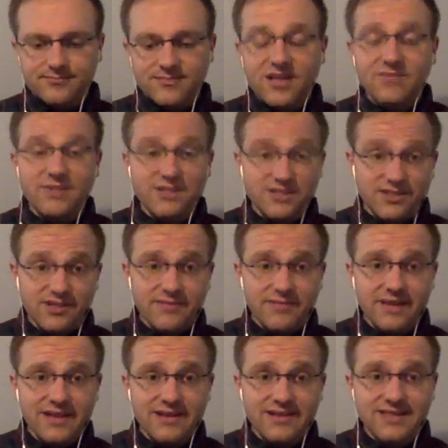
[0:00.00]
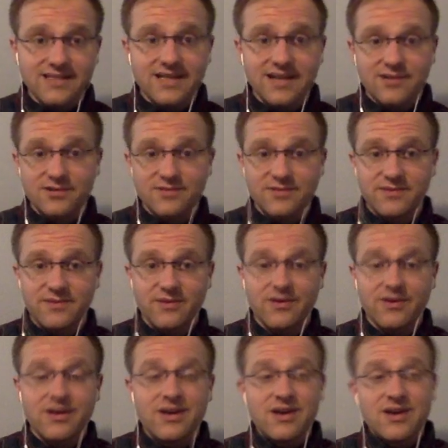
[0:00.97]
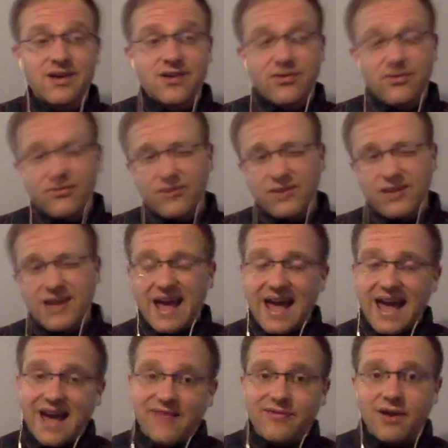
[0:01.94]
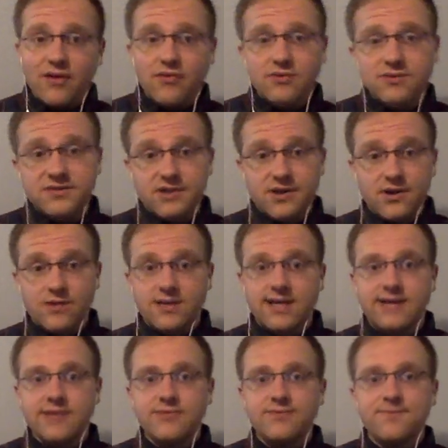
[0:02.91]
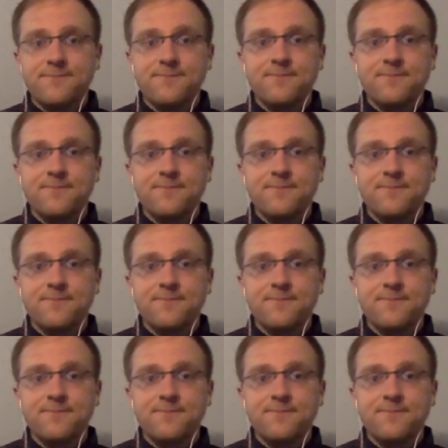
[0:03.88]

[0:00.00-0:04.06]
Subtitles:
Moderna made this announcement about 3.5 hours ago now,